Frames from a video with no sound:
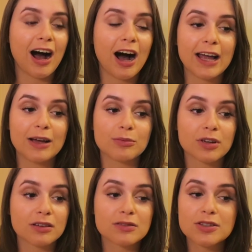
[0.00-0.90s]
I
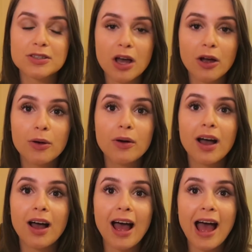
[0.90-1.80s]
am so
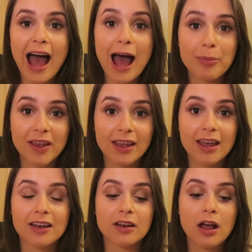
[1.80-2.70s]

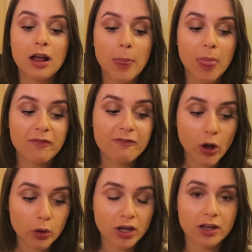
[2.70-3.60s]
happy and
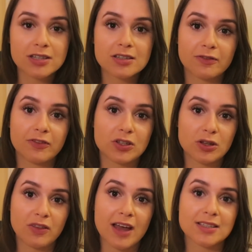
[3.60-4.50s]
focused for
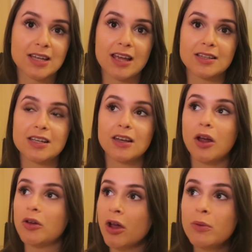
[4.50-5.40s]
2018.
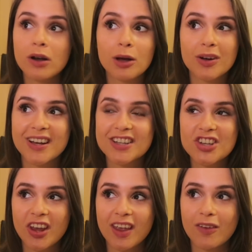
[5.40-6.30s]
I know what I want to
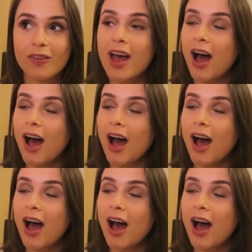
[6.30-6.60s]
achieve.